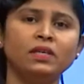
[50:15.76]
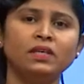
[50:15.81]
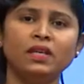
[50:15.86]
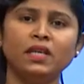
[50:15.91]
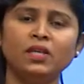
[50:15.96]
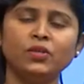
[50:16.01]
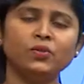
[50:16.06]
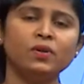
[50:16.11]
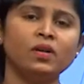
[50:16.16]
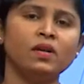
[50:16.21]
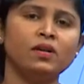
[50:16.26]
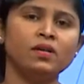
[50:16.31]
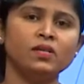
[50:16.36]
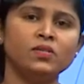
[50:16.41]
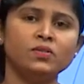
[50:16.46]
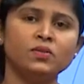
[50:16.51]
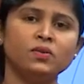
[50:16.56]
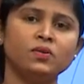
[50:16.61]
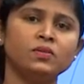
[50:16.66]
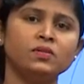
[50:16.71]
natural
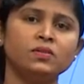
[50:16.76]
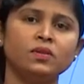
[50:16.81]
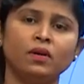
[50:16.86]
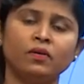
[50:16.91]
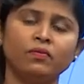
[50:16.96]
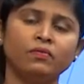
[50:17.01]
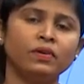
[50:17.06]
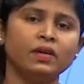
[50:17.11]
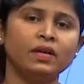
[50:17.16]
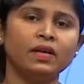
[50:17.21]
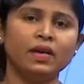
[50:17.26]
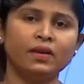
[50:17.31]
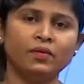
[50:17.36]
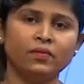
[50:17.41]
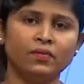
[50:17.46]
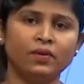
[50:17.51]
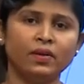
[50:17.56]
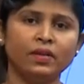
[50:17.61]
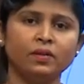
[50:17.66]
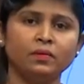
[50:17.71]
resource of a
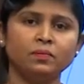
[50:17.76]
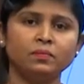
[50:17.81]
country.